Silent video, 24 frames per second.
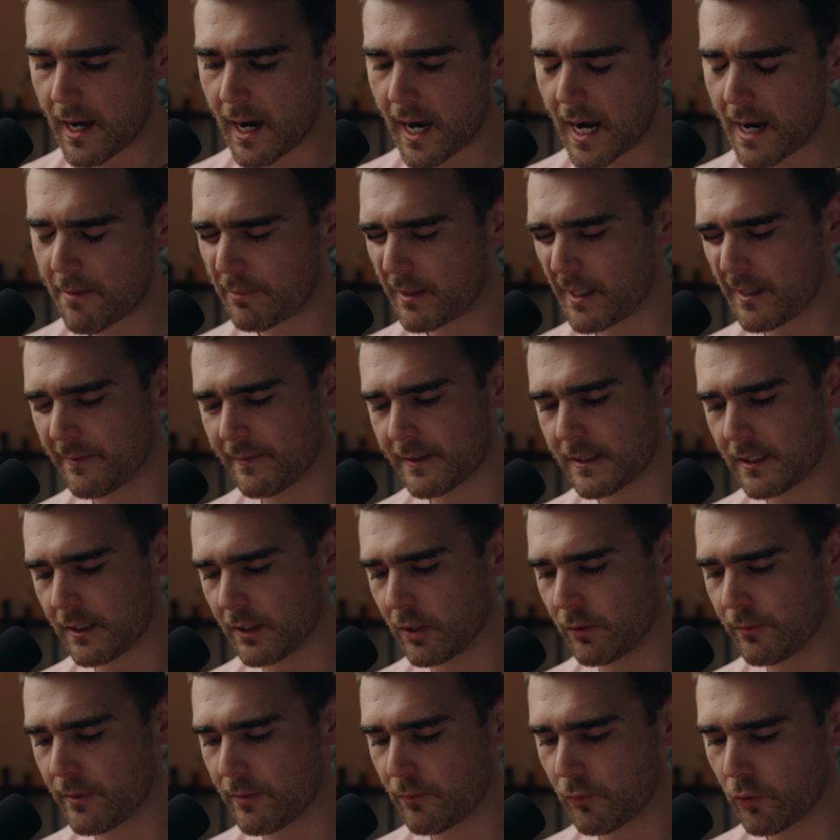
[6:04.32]
I'm playing this a
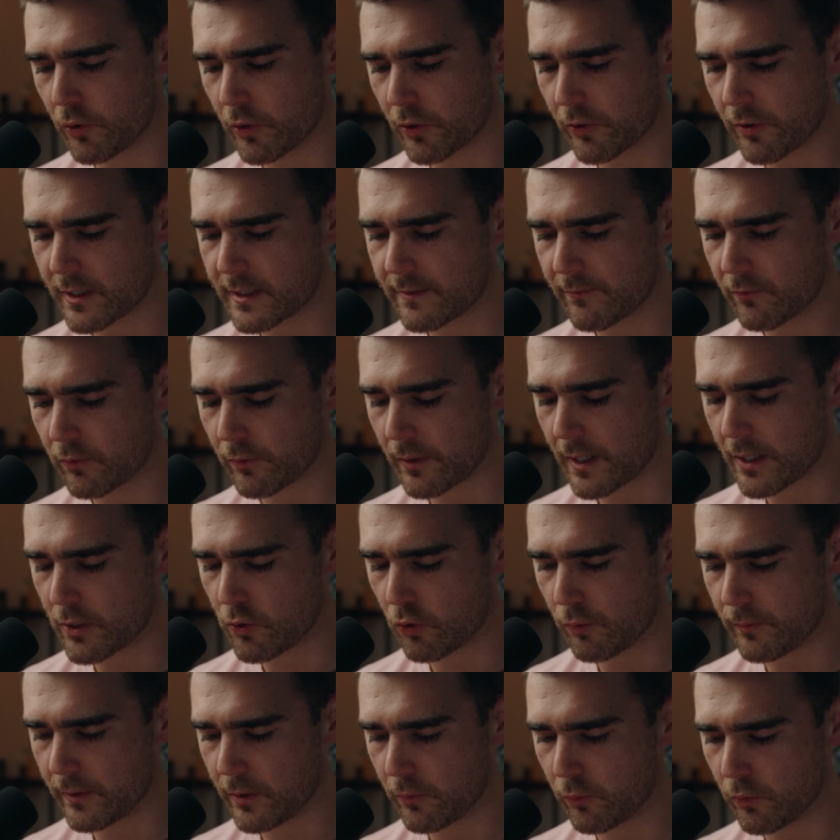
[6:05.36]
little bit more aggressive than I
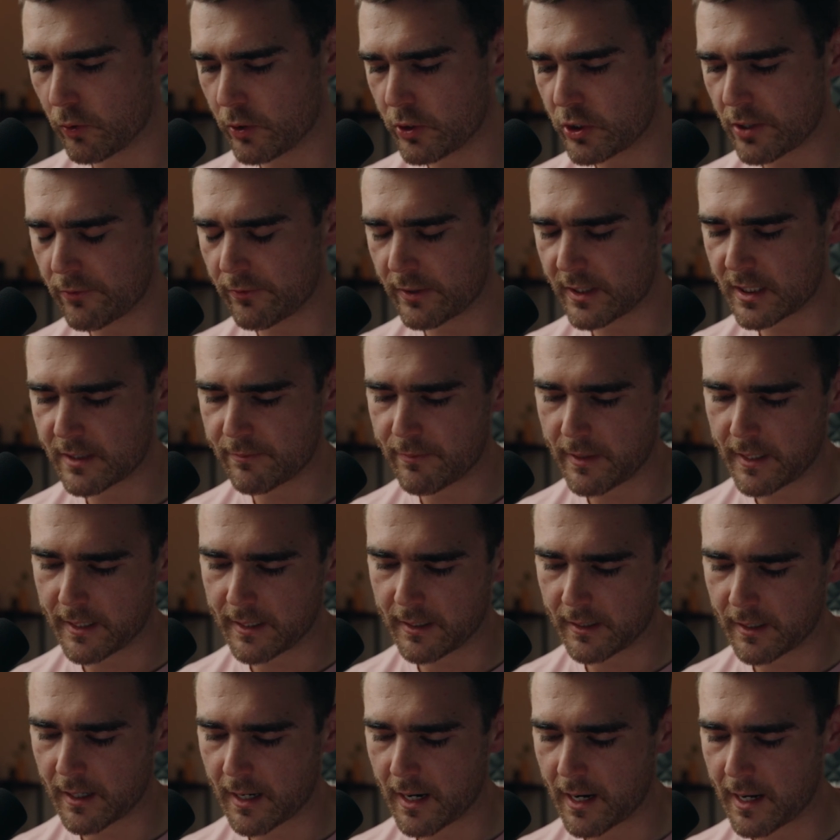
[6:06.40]
normally would. Generally
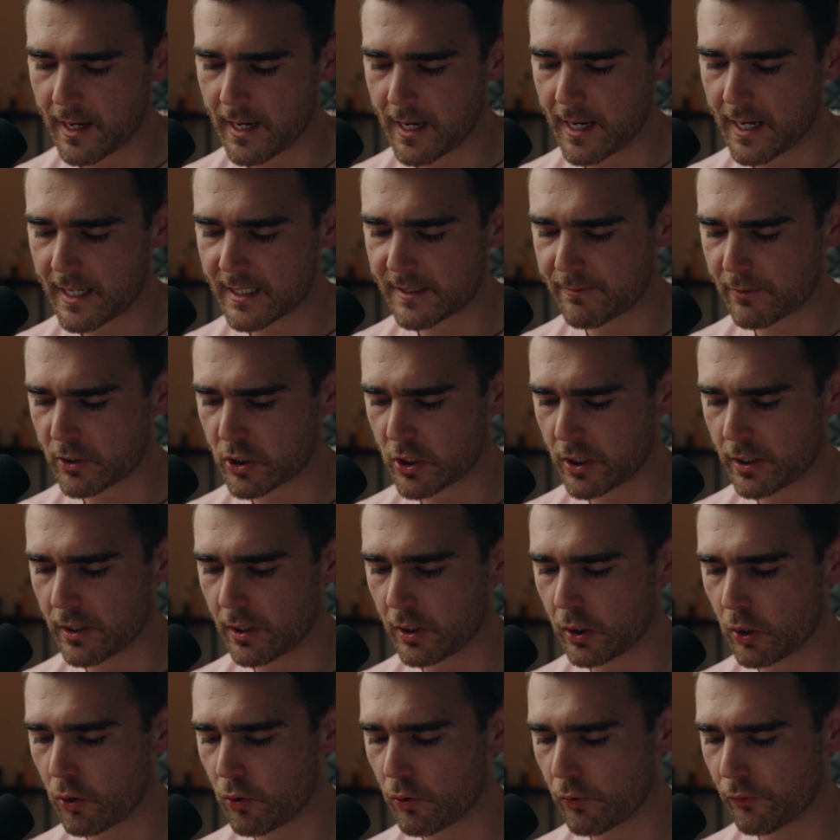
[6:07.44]
speaking, especially at
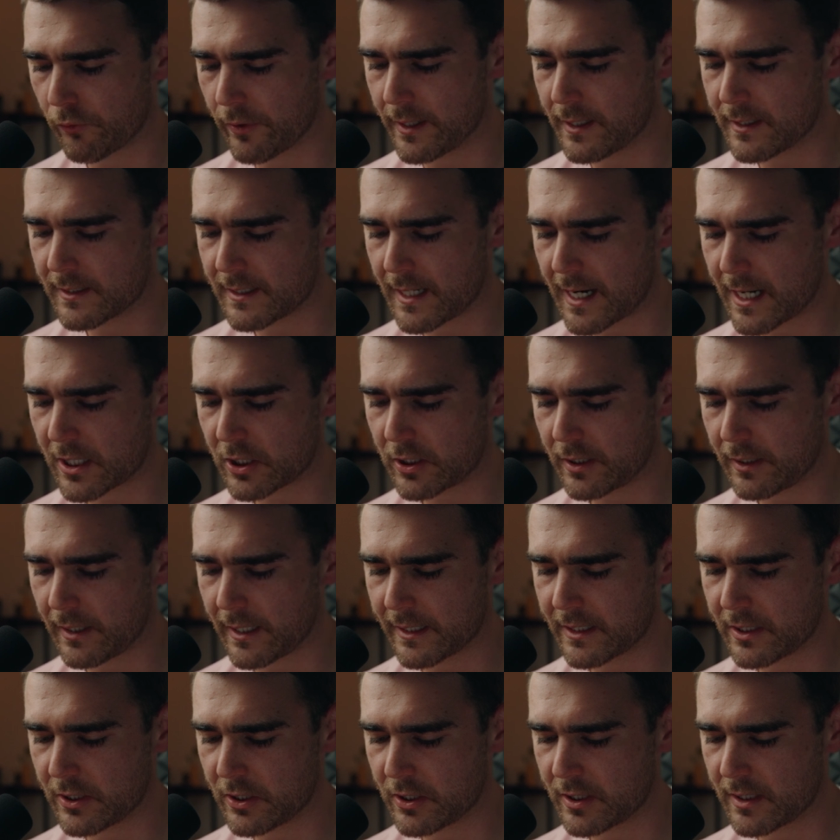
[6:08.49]
low arenas, I actually
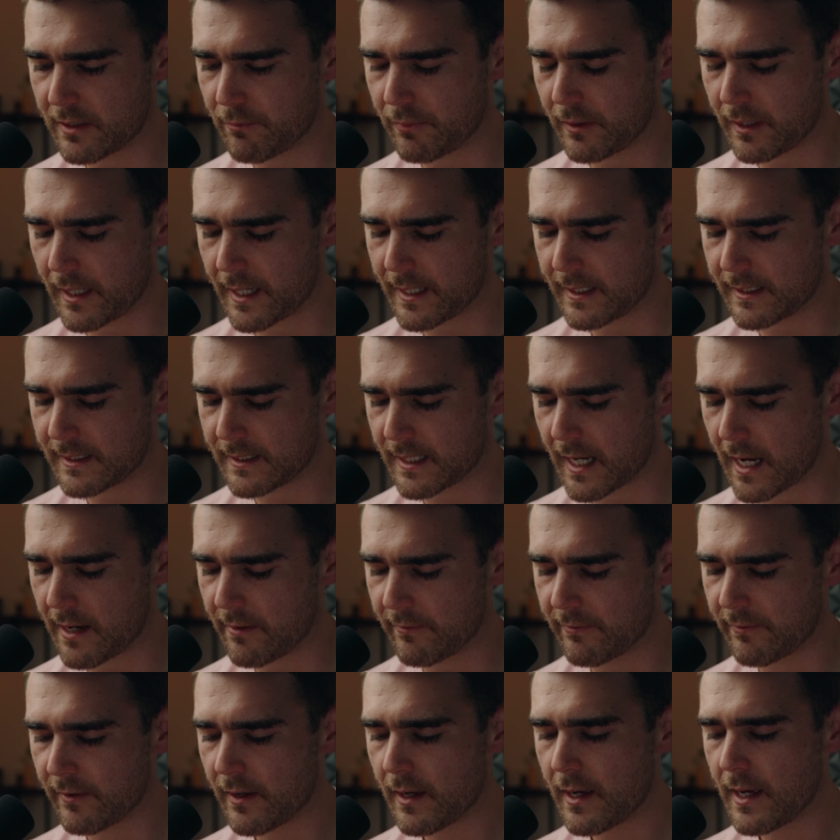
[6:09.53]
like to just play
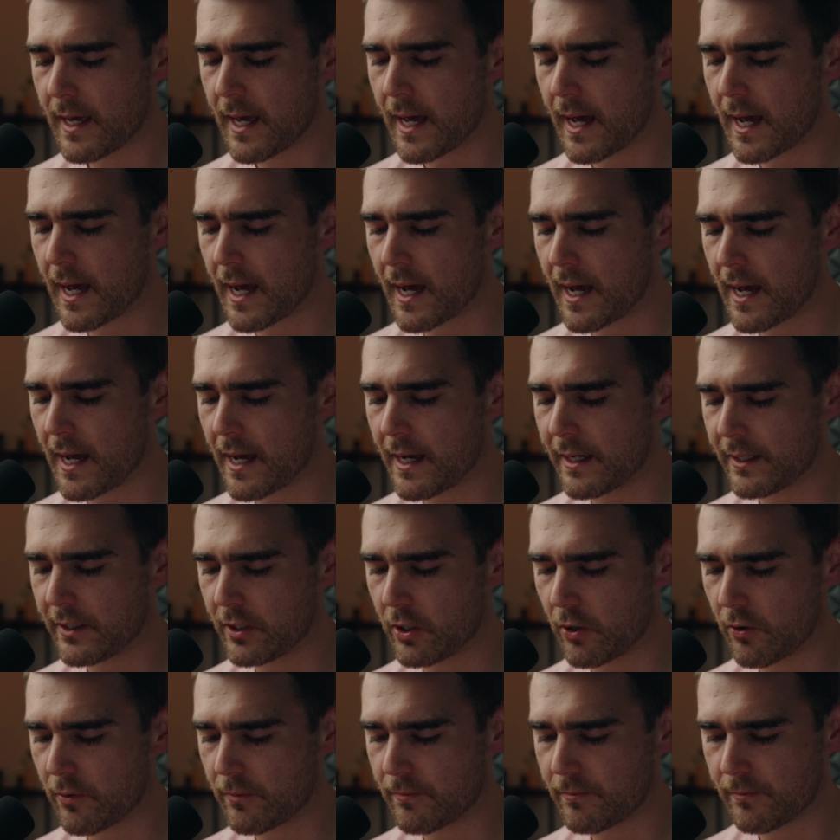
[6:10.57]
safe, you
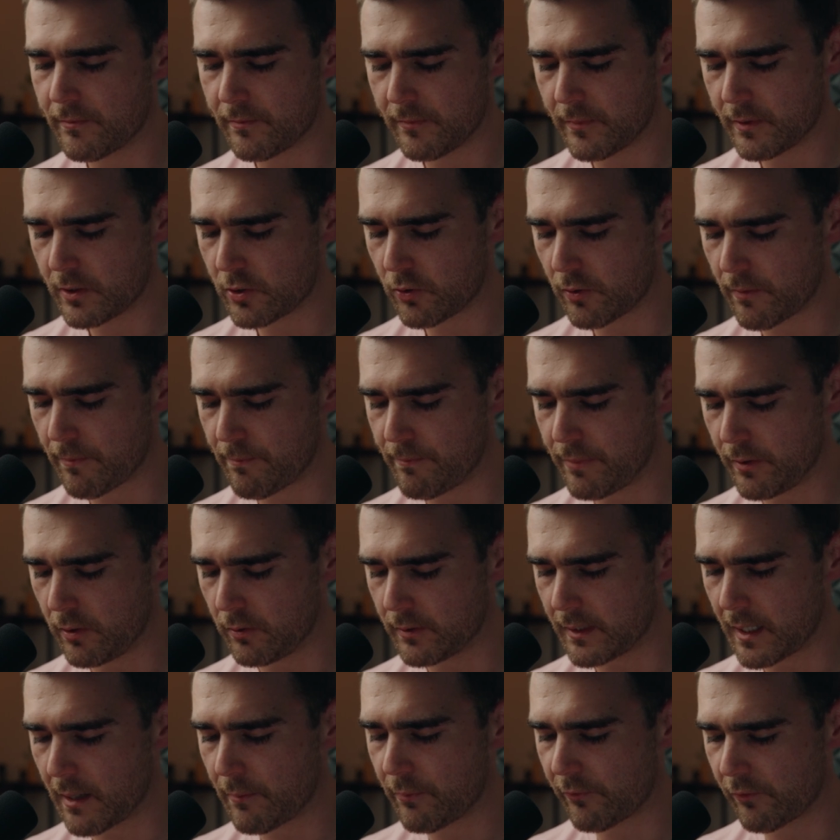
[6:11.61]
know, sort of
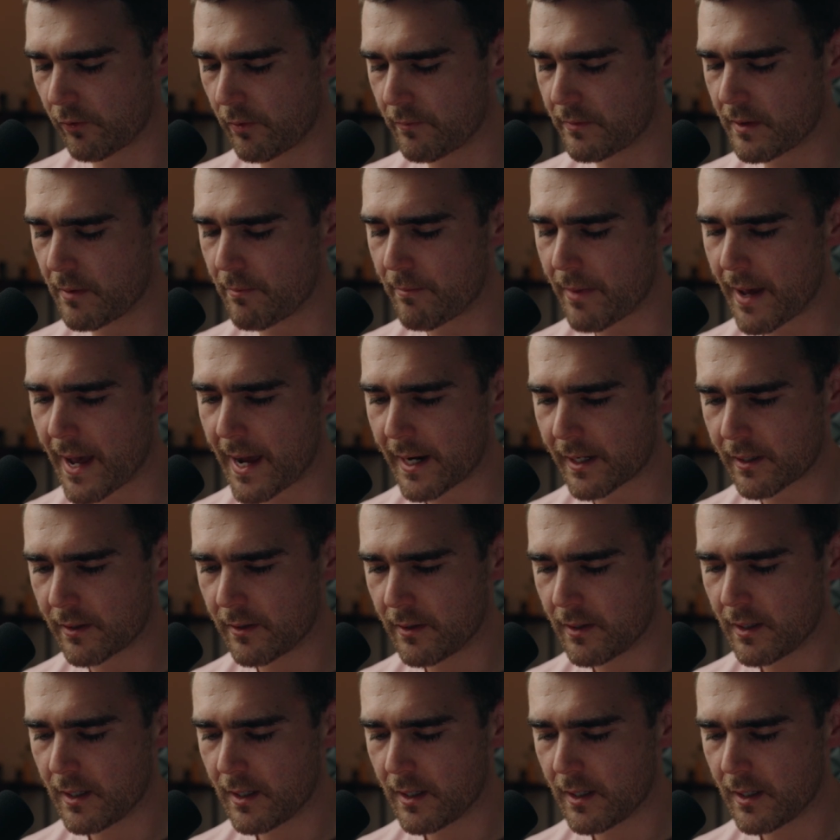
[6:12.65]
build up from the back.